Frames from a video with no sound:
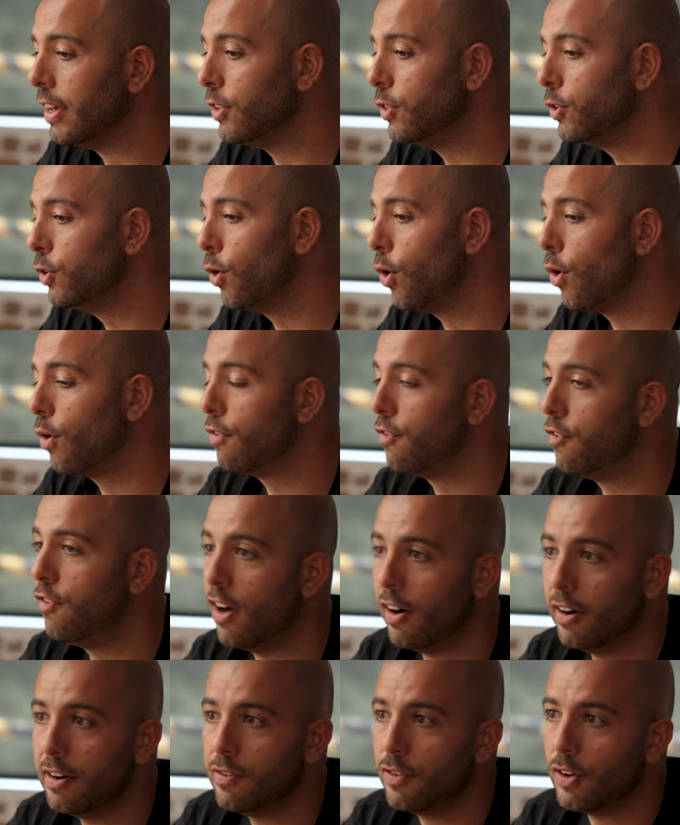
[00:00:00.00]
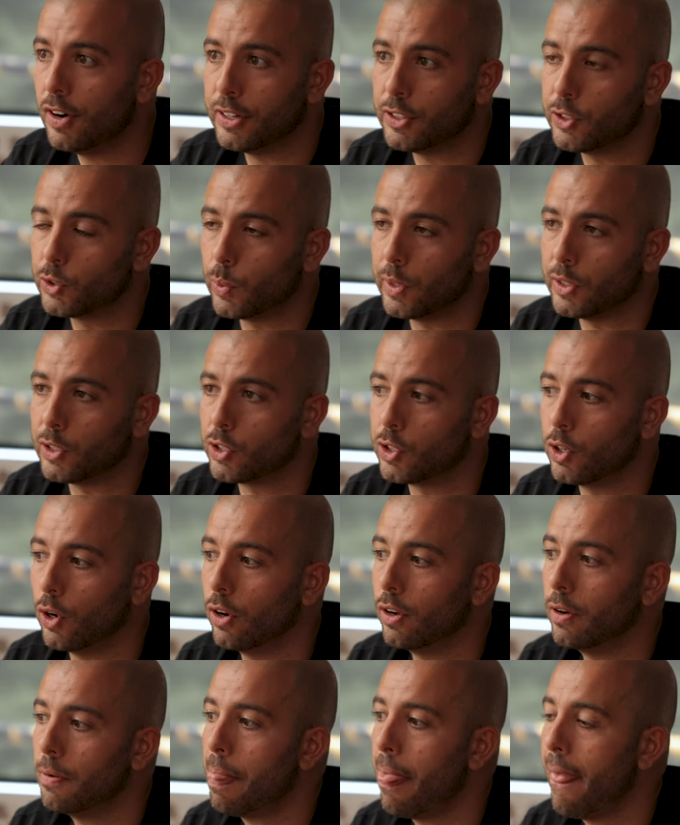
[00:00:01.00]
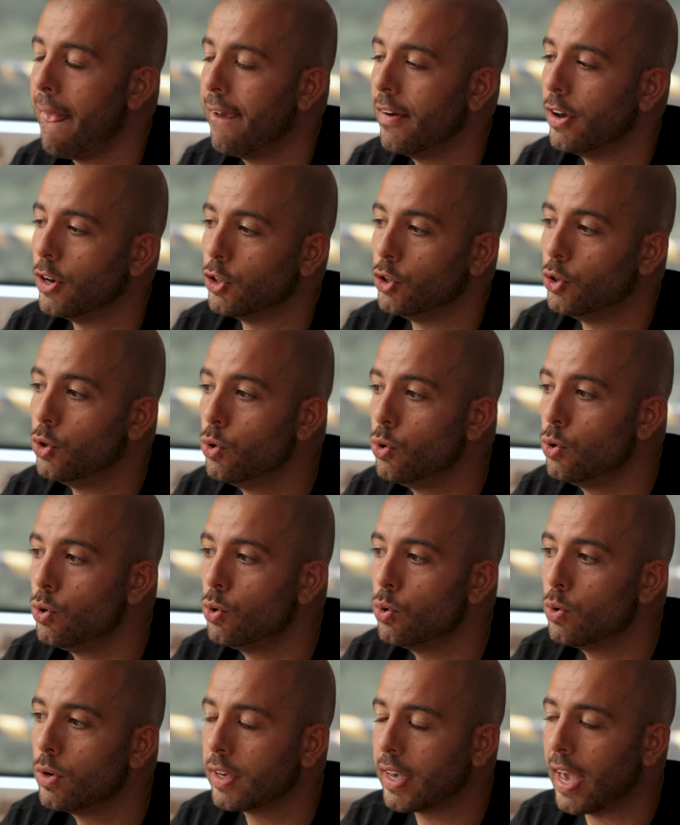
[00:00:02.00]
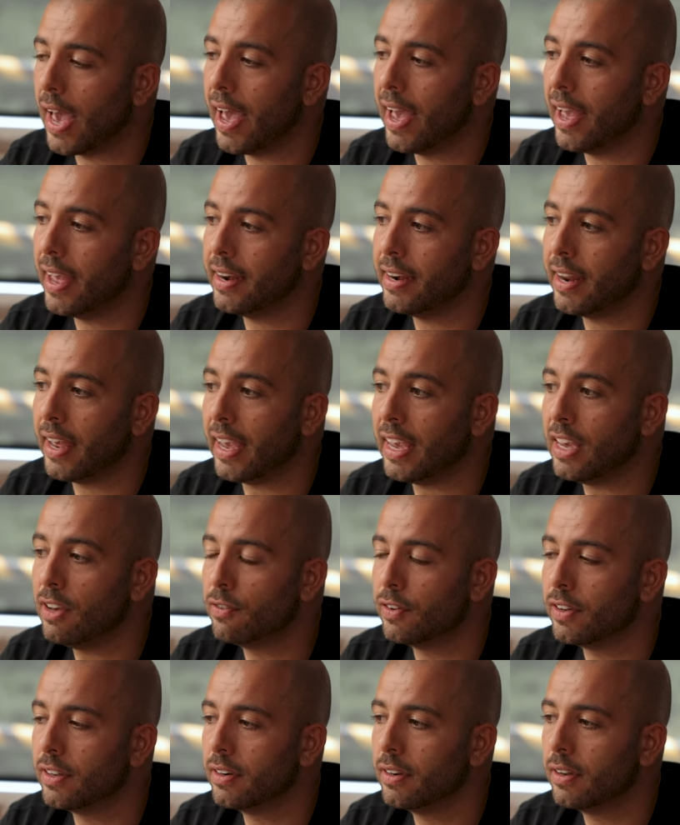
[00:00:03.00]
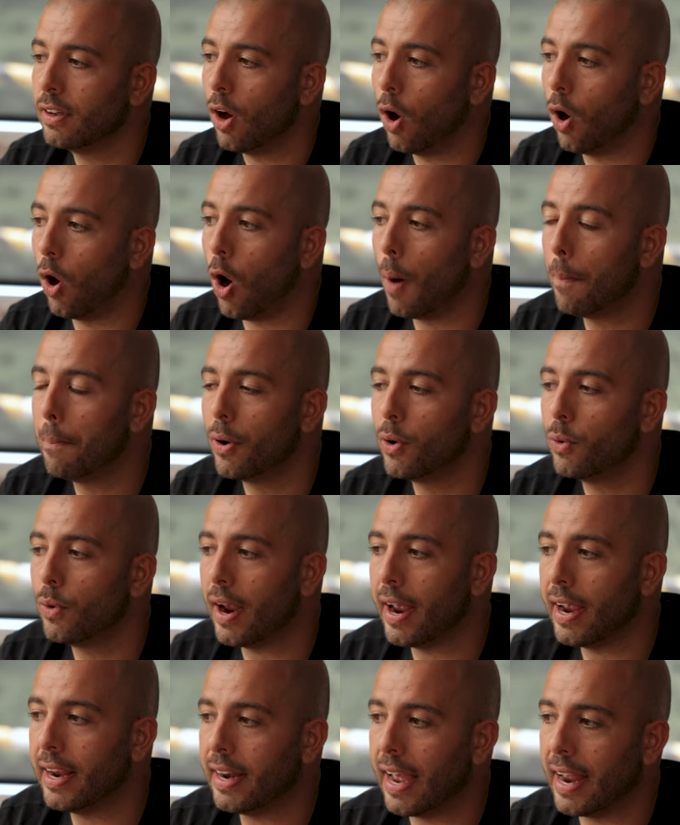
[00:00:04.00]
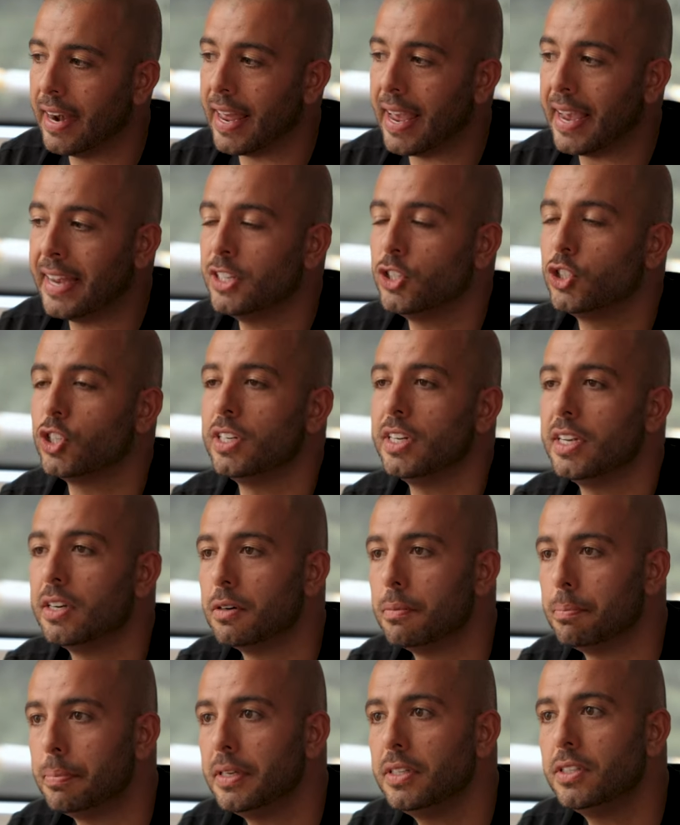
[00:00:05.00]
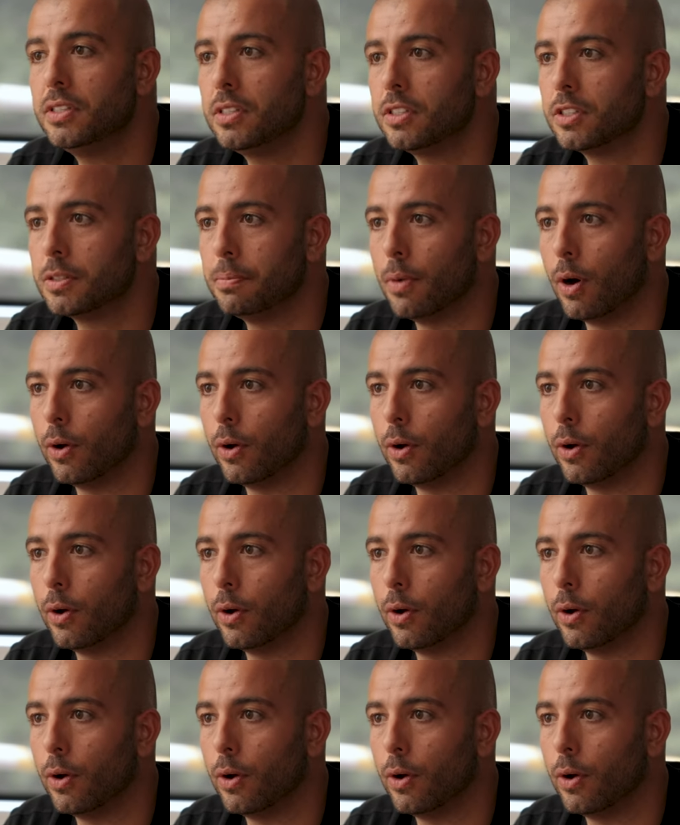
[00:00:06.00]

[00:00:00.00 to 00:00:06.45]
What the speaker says: If you're very, very switched on, you can even operate and engineer a business